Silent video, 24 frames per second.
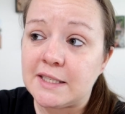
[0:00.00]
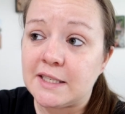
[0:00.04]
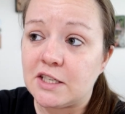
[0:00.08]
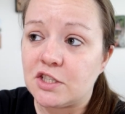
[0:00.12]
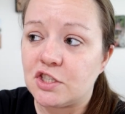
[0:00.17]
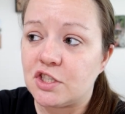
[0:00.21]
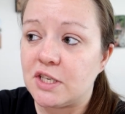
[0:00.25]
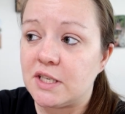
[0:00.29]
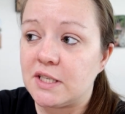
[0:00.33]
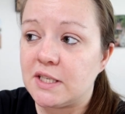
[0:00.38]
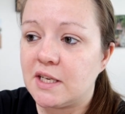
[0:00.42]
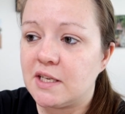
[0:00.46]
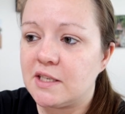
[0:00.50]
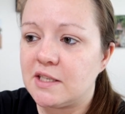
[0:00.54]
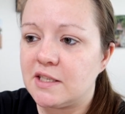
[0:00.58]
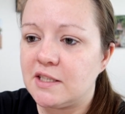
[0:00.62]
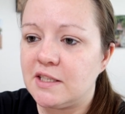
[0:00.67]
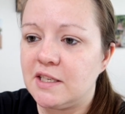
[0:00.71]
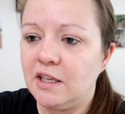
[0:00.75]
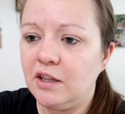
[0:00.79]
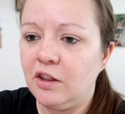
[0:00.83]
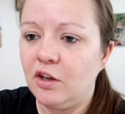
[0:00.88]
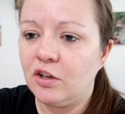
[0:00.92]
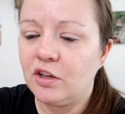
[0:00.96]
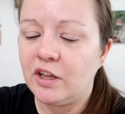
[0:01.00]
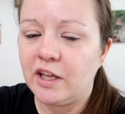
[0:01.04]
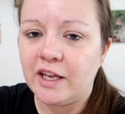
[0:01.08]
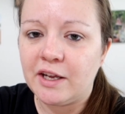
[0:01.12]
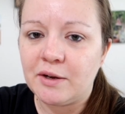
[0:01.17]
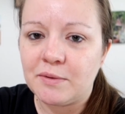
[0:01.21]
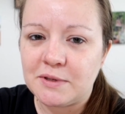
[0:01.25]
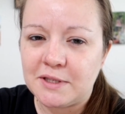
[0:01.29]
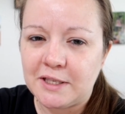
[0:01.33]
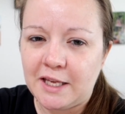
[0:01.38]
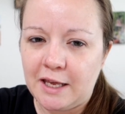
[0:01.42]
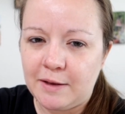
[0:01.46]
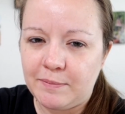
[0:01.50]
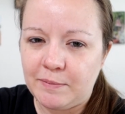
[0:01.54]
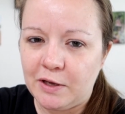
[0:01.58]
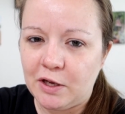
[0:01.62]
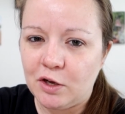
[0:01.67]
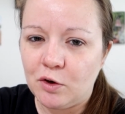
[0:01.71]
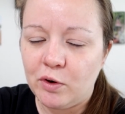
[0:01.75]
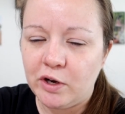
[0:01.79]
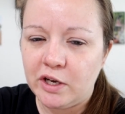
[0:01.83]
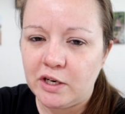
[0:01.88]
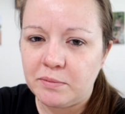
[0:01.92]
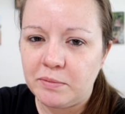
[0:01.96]
stitches because it did look like it was
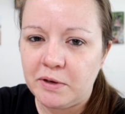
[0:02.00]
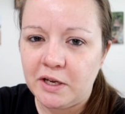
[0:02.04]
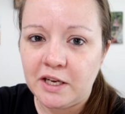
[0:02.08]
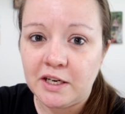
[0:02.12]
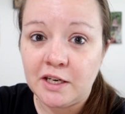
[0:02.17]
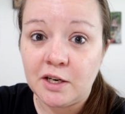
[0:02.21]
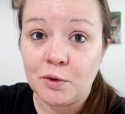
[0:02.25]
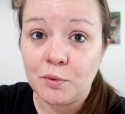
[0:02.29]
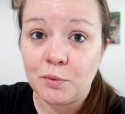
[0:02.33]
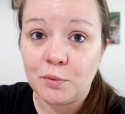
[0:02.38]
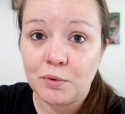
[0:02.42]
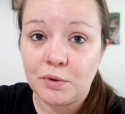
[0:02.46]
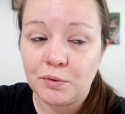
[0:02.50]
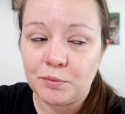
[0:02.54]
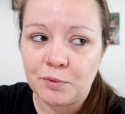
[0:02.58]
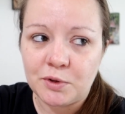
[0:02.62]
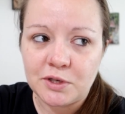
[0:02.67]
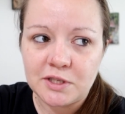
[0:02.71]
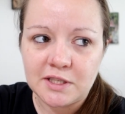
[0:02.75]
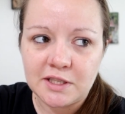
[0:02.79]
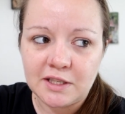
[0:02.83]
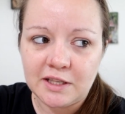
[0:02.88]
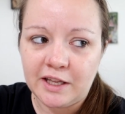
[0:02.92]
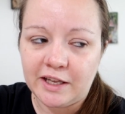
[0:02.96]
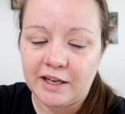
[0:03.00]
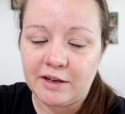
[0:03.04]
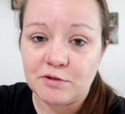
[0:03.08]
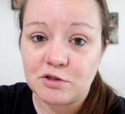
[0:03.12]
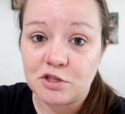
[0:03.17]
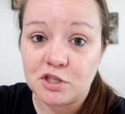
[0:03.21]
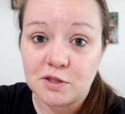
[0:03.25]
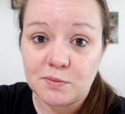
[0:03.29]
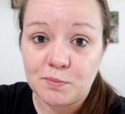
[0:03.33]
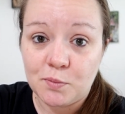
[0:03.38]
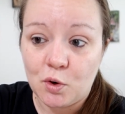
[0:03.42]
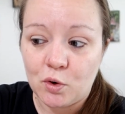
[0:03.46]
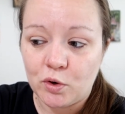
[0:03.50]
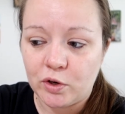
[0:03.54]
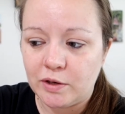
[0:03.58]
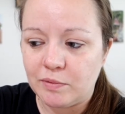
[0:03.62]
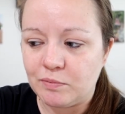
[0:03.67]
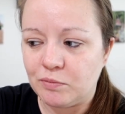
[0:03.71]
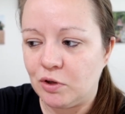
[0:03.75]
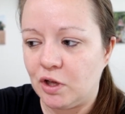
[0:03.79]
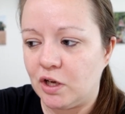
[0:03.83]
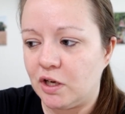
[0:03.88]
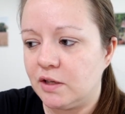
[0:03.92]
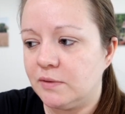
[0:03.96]
gaping quite a bit and it, it was like it was just
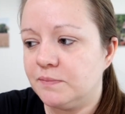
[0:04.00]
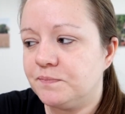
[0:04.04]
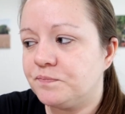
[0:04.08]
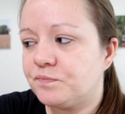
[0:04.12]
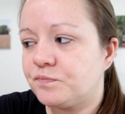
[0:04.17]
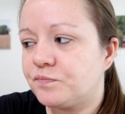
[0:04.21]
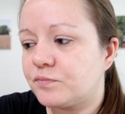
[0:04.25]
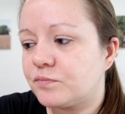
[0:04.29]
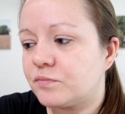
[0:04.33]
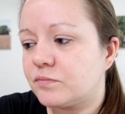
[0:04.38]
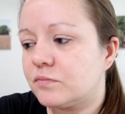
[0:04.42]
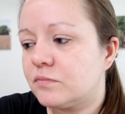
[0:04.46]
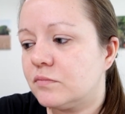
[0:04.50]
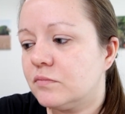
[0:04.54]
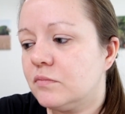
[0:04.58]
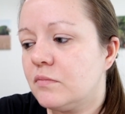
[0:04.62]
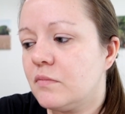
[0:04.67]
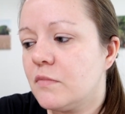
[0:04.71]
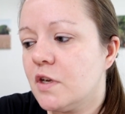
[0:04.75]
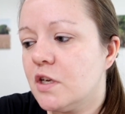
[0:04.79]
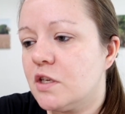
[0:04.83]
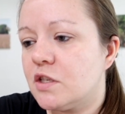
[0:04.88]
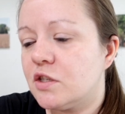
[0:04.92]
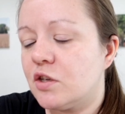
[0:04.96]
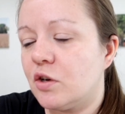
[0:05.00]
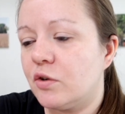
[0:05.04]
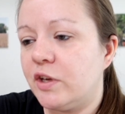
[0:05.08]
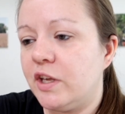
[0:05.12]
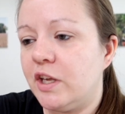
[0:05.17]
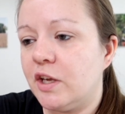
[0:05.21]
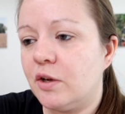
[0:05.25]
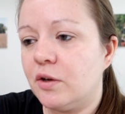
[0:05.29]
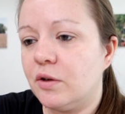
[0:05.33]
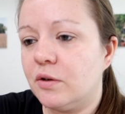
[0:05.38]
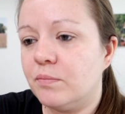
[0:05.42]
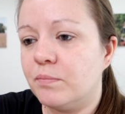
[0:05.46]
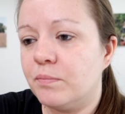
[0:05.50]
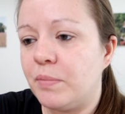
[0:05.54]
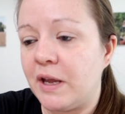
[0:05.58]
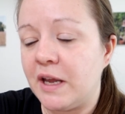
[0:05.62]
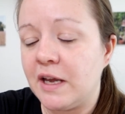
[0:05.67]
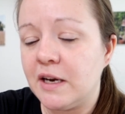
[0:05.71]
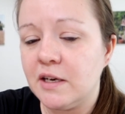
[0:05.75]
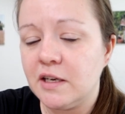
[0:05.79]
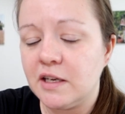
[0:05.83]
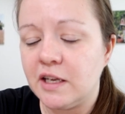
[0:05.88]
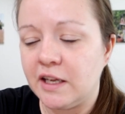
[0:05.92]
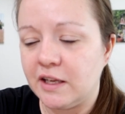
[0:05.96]
pouring blood. So he
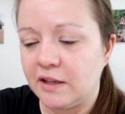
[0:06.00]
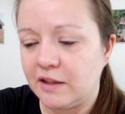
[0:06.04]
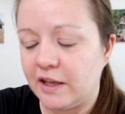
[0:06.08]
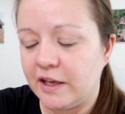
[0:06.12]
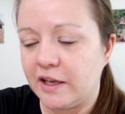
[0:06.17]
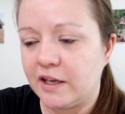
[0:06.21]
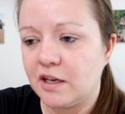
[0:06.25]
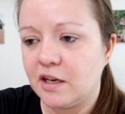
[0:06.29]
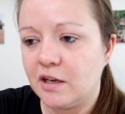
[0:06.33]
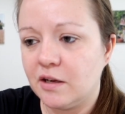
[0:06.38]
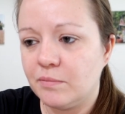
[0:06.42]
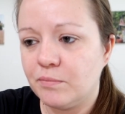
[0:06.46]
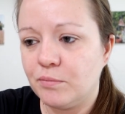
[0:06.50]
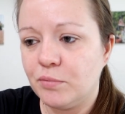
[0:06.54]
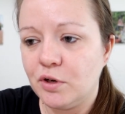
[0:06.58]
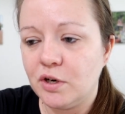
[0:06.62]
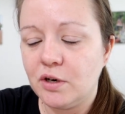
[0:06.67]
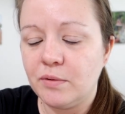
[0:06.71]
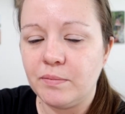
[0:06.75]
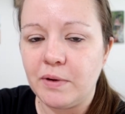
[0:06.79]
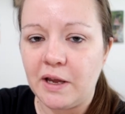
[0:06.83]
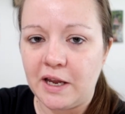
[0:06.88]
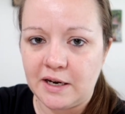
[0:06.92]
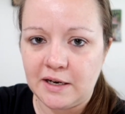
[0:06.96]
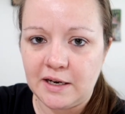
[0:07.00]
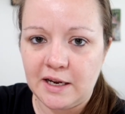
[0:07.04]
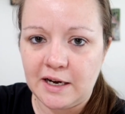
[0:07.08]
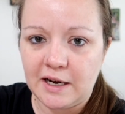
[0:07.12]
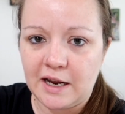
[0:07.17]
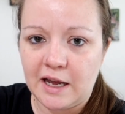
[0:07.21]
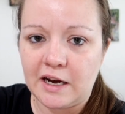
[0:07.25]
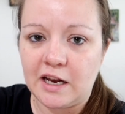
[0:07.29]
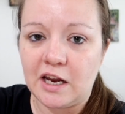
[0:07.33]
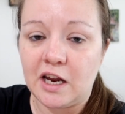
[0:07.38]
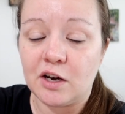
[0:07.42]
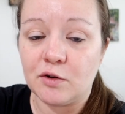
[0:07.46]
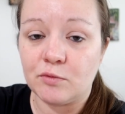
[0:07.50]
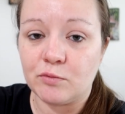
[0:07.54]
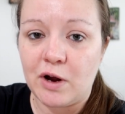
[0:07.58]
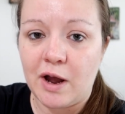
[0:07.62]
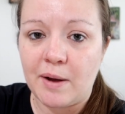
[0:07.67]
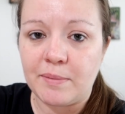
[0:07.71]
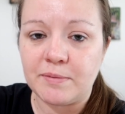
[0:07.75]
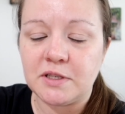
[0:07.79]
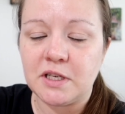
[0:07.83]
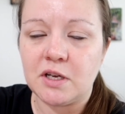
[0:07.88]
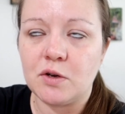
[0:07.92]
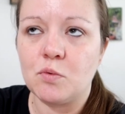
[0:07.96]
band he like put a band-aid on it and
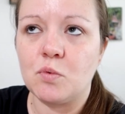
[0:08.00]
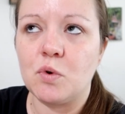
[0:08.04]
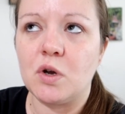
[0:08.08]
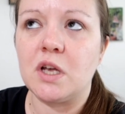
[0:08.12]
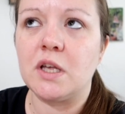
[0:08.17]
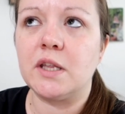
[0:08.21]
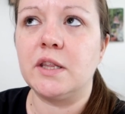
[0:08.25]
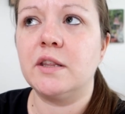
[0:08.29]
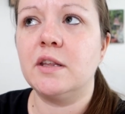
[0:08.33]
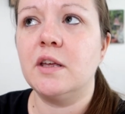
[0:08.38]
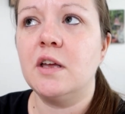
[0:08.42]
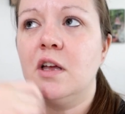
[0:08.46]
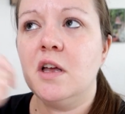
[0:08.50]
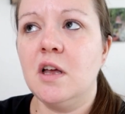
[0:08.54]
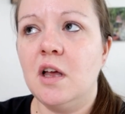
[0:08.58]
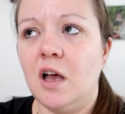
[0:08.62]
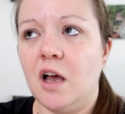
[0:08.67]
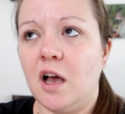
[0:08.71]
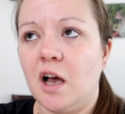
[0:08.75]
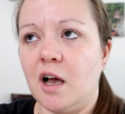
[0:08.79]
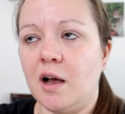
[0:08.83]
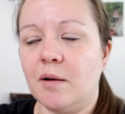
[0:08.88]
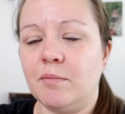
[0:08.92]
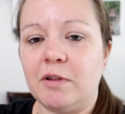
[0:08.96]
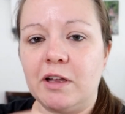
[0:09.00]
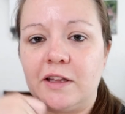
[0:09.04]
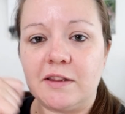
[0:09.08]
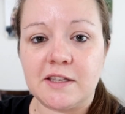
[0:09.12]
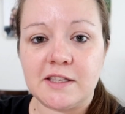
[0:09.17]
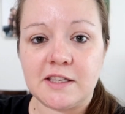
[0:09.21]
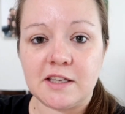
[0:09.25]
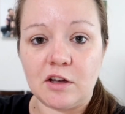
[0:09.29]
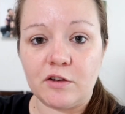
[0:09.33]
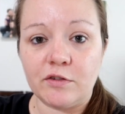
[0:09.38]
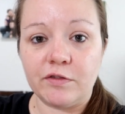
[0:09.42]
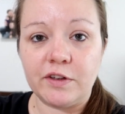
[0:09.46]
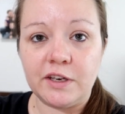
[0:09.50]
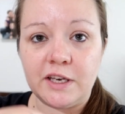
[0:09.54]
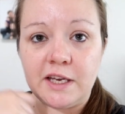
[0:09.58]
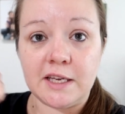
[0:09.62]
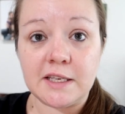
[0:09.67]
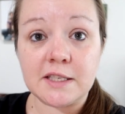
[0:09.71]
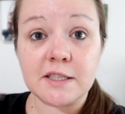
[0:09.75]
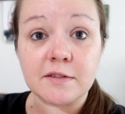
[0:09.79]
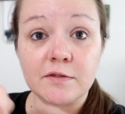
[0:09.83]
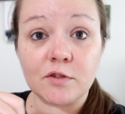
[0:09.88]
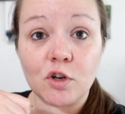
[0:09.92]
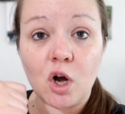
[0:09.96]
wrapped it with um, like the
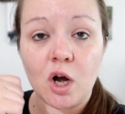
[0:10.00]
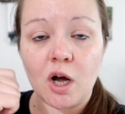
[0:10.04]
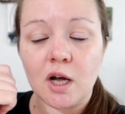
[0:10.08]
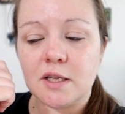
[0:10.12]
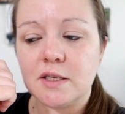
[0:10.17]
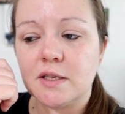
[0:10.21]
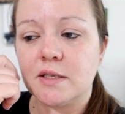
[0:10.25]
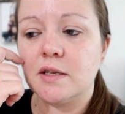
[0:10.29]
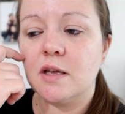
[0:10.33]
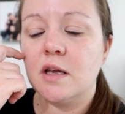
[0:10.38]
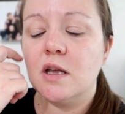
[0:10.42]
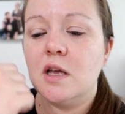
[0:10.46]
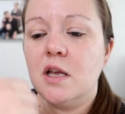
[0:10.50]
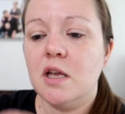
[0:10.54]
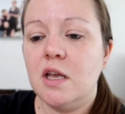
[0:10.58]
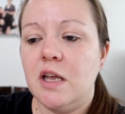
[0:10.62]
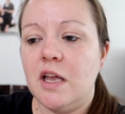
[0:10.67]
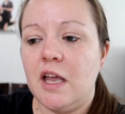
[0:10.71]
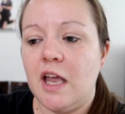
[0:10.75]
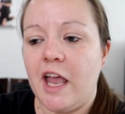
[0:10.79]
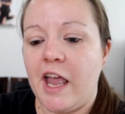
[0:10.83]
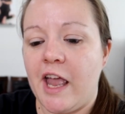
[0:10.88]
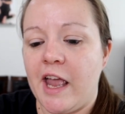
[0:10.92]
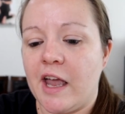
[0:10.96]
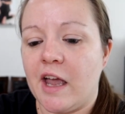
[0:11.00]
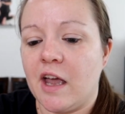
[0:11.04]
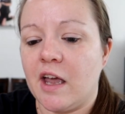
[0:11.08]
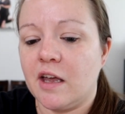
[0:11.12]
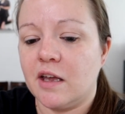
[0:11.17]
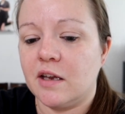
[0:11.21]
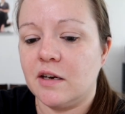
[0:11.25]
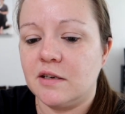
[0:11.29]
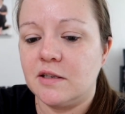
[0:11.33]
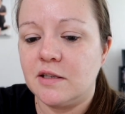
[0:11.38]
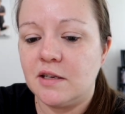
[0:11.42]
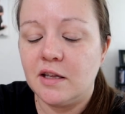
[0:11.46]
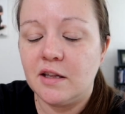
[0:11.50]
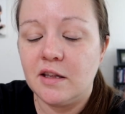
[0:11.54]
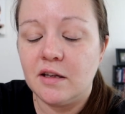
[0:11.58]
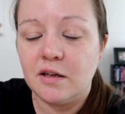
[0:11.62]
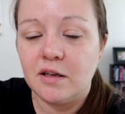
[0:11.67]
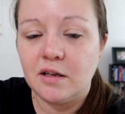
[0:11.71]
self-adhesive gauze. And